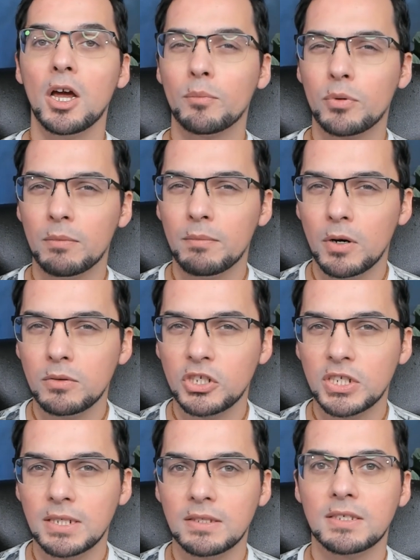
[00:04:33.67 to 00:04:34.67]

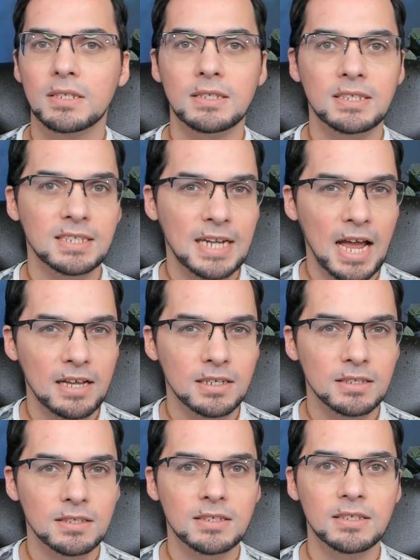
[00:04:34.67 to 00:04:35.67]
promotions,
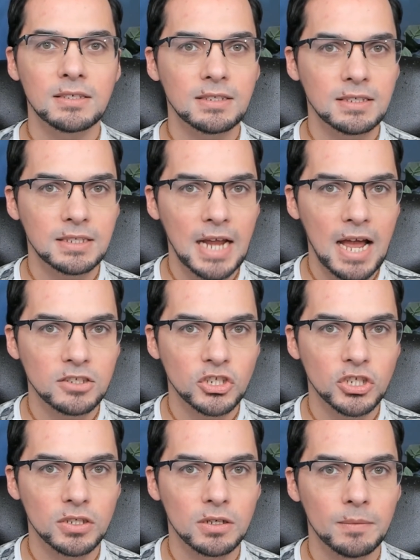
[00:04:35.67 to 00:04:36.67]
status,
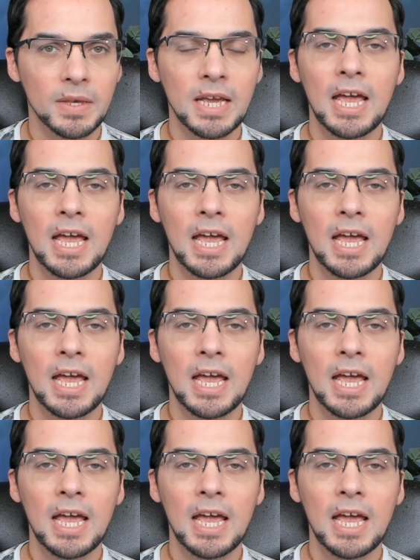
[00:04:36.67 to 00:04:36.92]
stature,